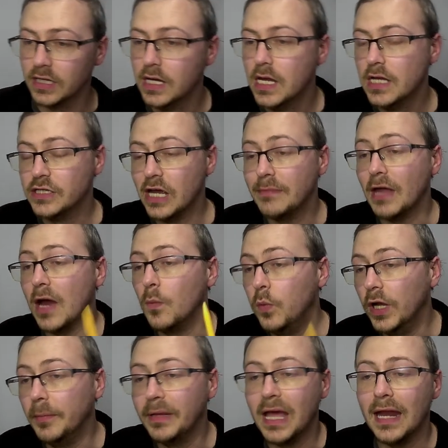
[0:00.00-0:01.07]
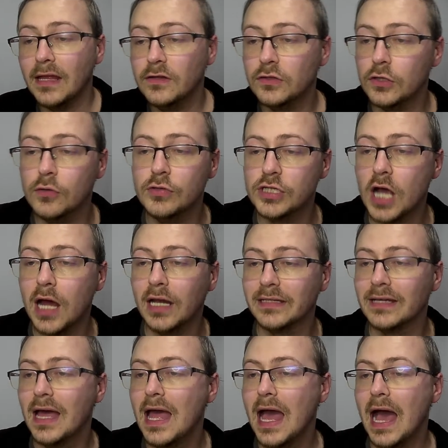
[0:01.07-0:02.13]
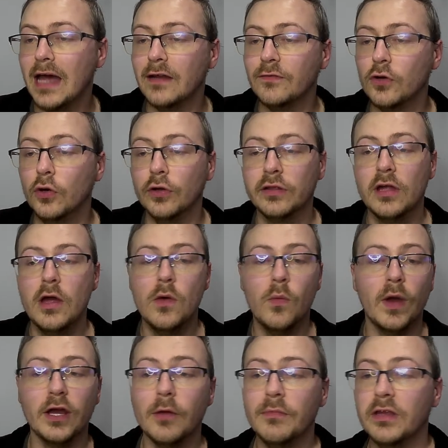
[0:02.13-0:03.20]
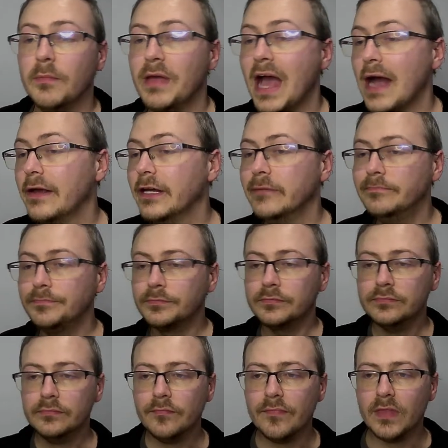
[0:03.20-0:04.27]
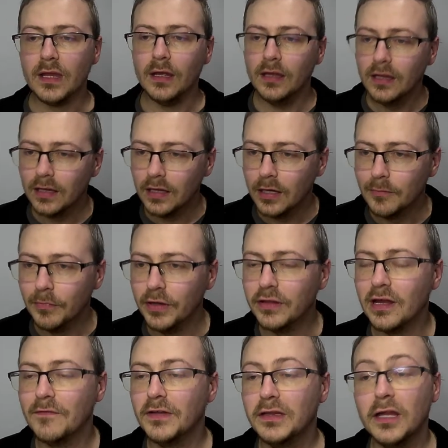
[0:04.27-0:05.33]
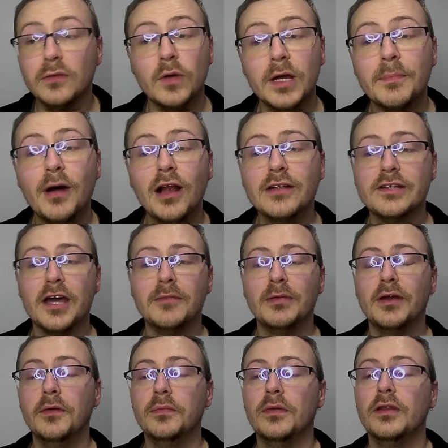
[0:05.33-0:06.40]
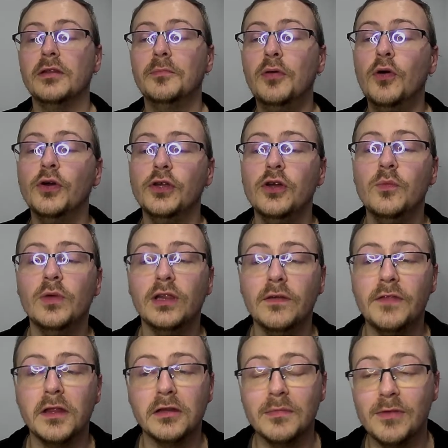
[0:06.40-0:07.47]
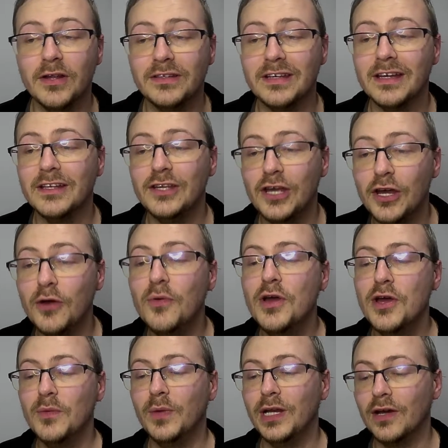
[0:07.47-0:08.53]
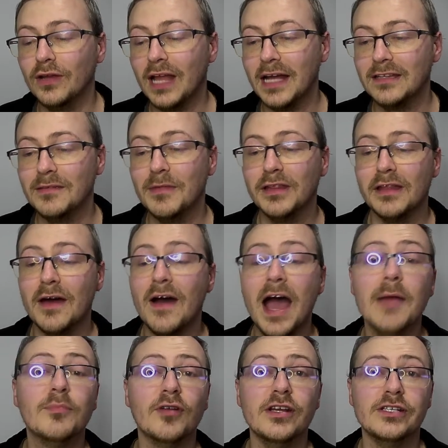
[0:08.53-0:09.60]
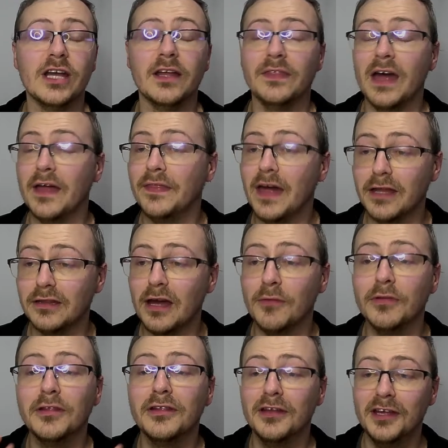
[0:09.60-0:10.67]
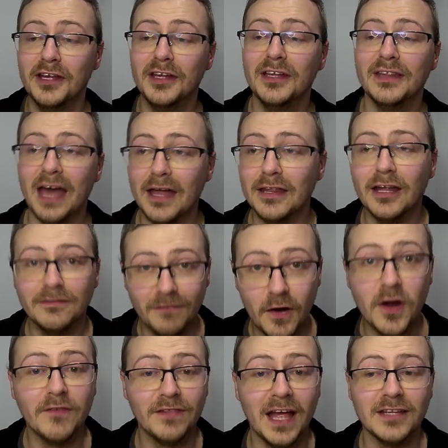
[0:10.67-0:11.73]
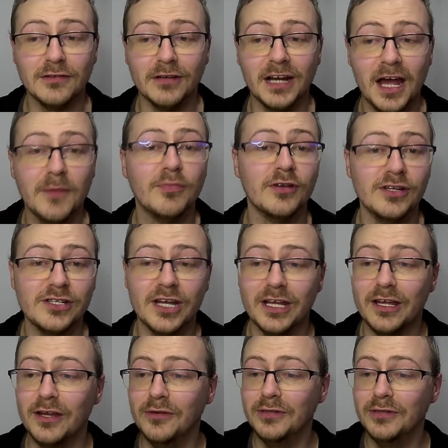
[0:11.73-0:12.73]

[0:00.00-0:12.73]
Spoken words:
James, I will be getting to Charlotte and, of course, when it comes to Bianca. Mustafa says, we apologise because we support you and we love this community, and you, we don't like to miss out. I appreciate that. That's very flattering, and I appreciate you.